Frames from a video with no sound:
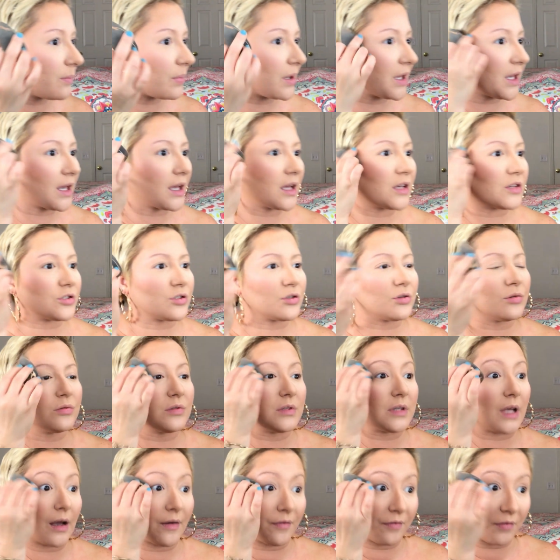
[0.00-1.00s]
because you
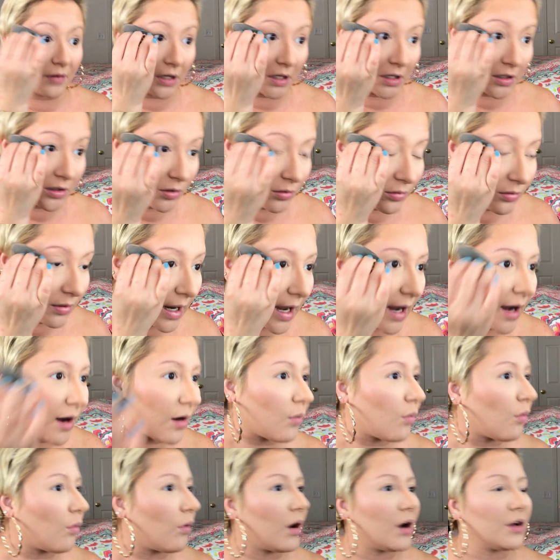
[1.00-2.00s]
definitely do
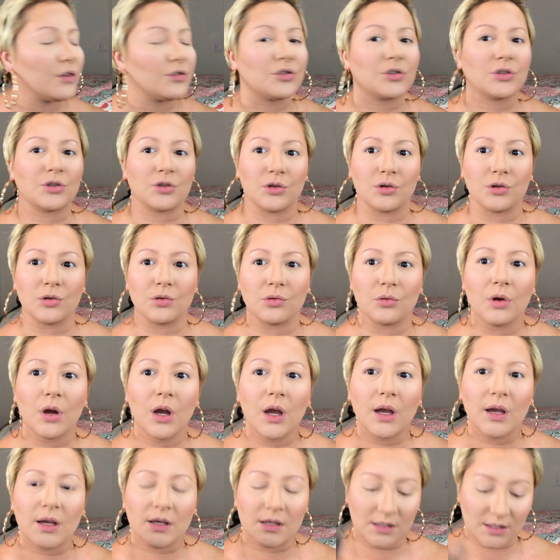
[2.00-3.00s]
not want to
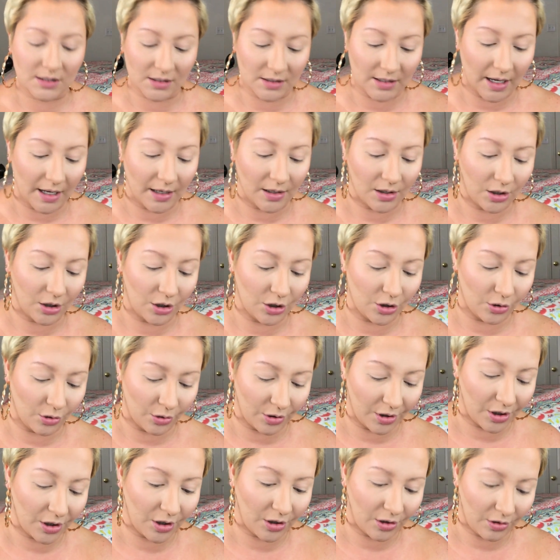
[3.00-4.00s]
set
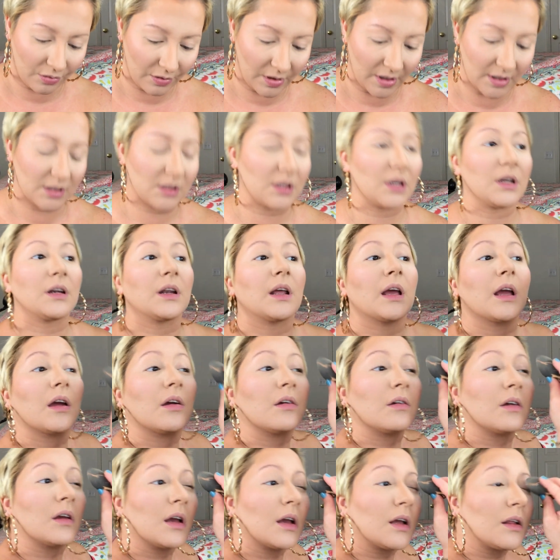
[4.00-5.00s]
your crease in
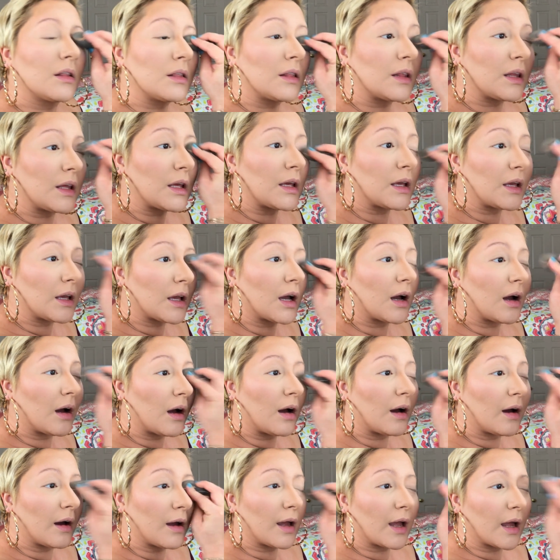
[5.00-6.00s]
the
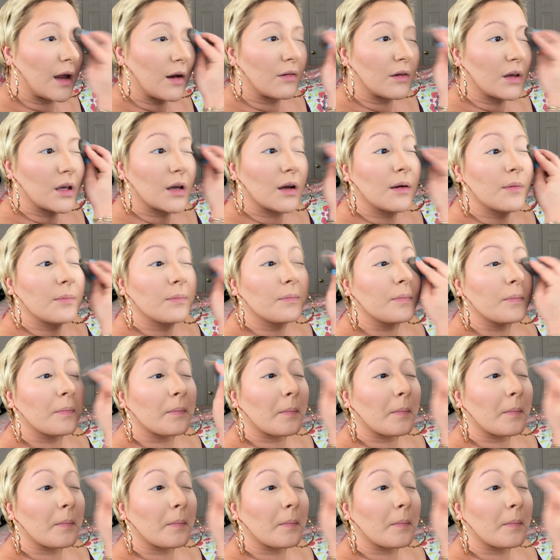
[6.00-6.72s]
area.